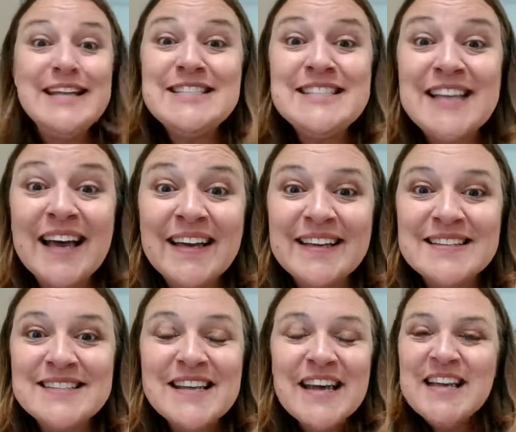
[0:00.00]
It's
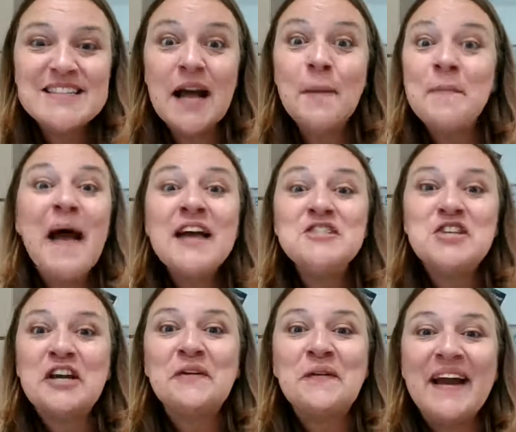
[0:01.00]
science. It's not
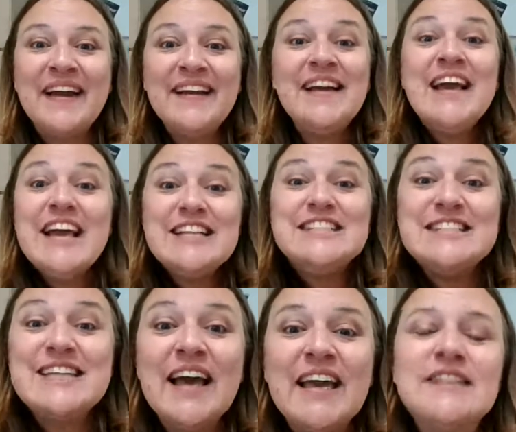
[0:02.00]
magic, right?
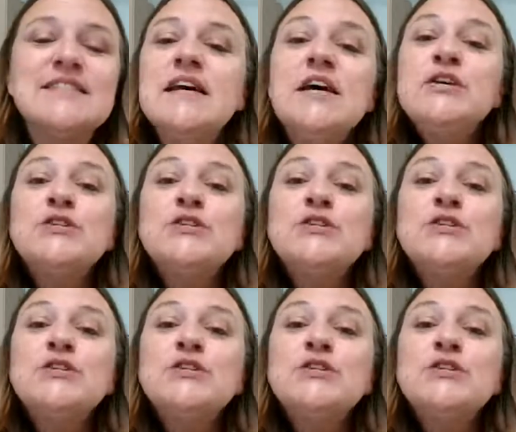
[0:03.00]
It's science.